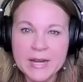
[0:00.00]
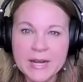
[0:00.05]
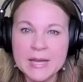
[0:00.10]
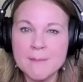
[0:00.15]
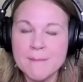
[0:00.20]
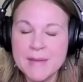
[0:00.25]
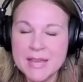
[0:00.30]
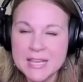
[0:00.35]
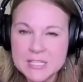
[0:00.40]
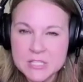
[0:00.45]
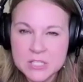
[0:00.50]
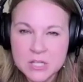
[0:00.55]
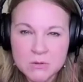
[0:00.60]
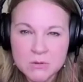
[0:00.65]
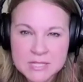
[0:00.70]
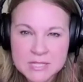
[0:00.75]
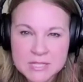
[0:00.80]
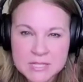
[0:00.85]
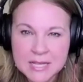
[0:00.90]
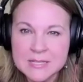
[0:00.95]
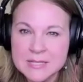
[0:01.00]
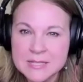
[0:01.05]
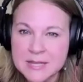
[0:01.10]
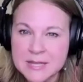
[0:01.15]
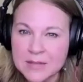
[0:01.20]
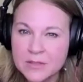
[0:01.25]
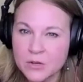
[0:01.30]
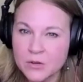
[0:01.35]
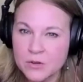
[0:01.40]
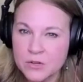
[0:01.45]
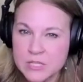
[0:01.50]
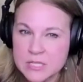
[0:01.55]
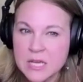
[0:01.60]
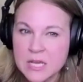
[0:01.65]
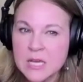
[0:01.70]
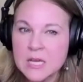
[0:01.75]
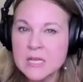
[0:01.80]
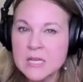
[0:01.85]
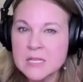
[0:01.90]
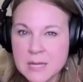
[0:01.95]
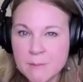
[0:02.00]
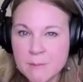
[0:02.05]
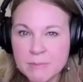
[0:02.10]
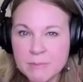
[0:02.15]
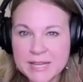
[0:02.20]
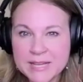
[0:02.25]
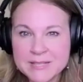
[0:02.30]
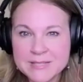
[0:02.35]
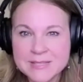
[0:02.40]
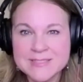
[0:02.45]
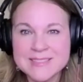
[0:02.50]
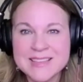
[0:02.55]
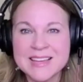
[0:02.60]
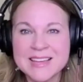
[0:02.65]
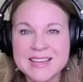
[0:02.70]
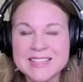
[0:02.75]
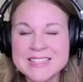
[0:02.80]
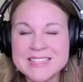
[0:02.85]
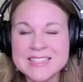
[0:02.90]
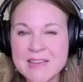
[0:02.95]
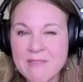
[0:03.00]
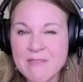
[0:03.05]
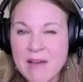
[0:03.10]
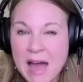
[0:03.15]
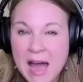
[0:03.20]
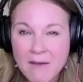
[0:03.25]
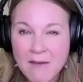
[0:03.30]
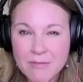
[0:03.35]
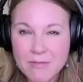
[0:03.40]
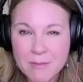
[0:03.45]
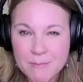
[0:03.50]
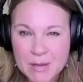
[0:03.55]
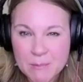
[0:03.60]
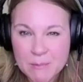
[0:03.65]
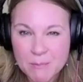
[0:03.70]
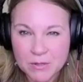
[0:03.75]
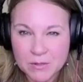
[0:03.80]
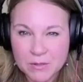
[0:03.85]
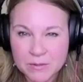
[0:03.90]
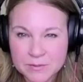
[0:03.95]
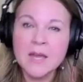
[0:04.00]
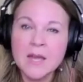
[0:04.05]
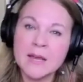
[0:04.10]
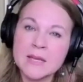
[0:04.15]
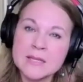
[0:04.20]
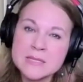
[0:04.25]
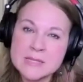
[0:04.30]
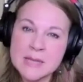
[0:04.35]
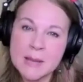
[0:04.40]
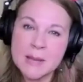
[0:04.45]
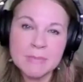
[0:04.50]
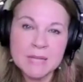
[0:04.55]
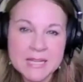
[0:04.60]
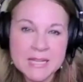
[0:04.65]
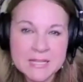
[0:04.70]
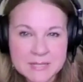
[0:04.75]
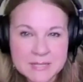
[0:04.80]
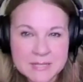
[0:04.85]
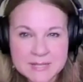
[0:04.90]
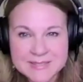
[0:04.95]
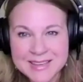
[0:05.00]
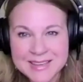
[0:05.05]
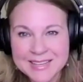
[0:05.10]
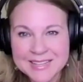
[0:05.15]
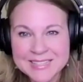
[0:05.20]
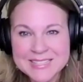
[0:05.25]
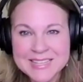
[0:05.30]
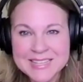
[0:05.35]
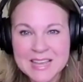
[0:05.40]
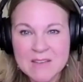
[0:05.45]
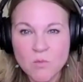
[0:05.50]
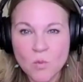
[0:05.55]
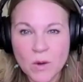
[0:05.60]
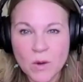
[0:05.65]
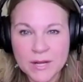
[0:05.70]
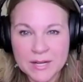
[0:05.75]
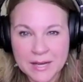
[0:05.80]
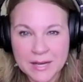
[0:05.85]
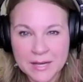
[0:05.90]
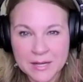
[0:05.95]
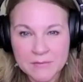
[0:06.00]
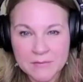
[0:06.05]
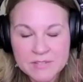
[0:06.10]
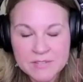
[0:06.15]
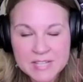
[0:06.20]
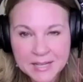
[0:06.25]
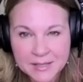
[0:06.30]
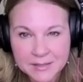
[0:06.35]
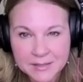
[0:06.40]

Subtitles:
It makes no sense that there's some places that can save half the people and some places that can save 1 out of 10.